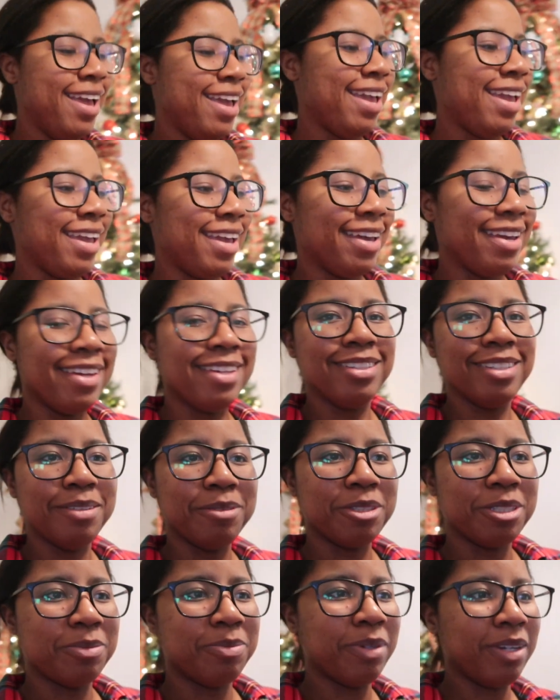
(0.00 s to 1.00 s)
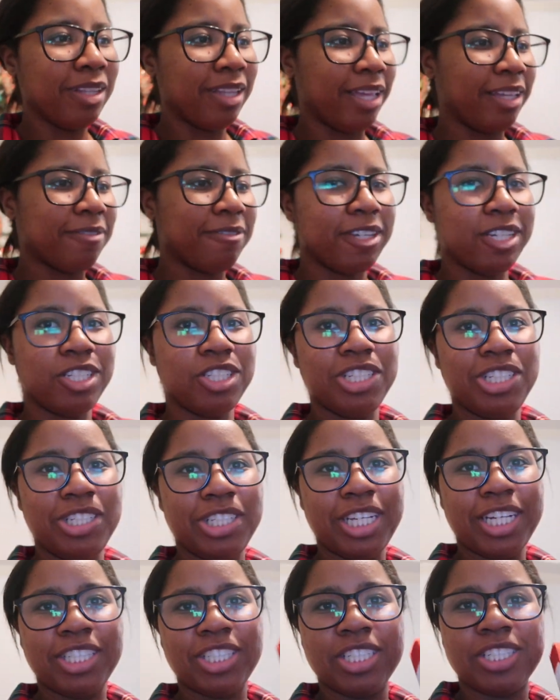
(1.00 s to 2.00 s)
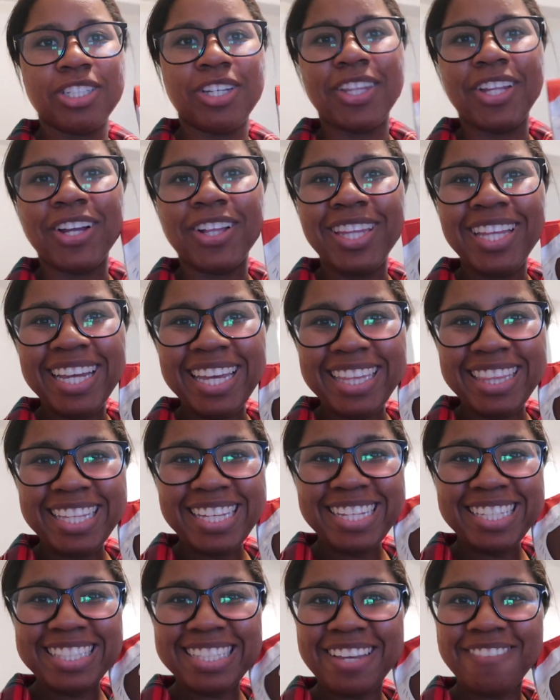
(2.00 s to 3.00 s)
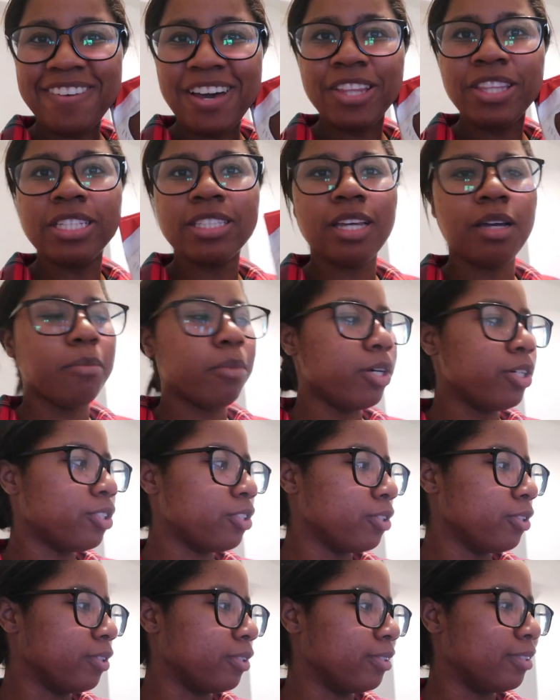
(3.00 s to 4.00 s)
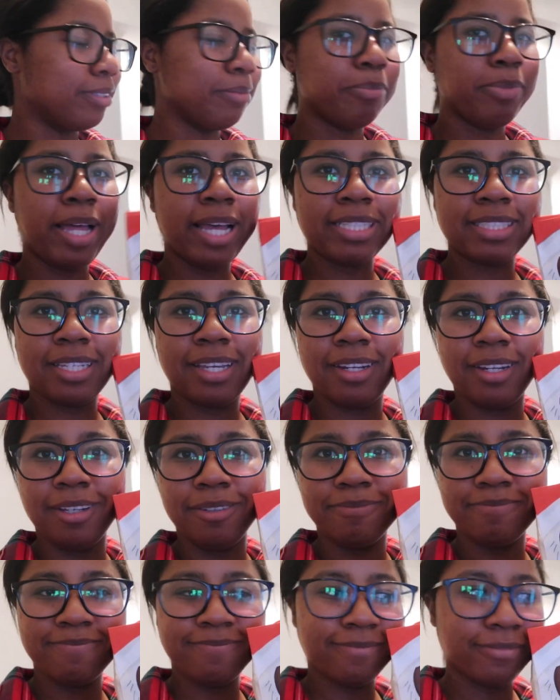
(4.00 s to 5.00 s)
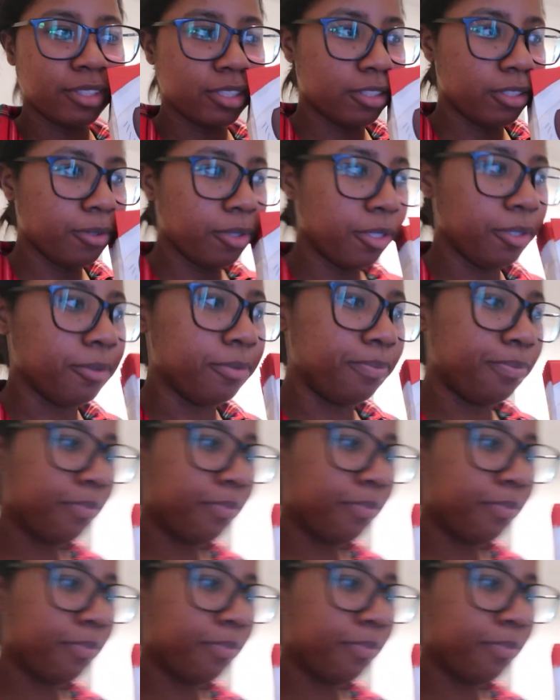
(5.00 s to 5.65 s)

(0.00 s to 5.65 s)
and I'm just putting like finishing touches on there. Look at this! I found this at Marshall's. Black Santa, so cute.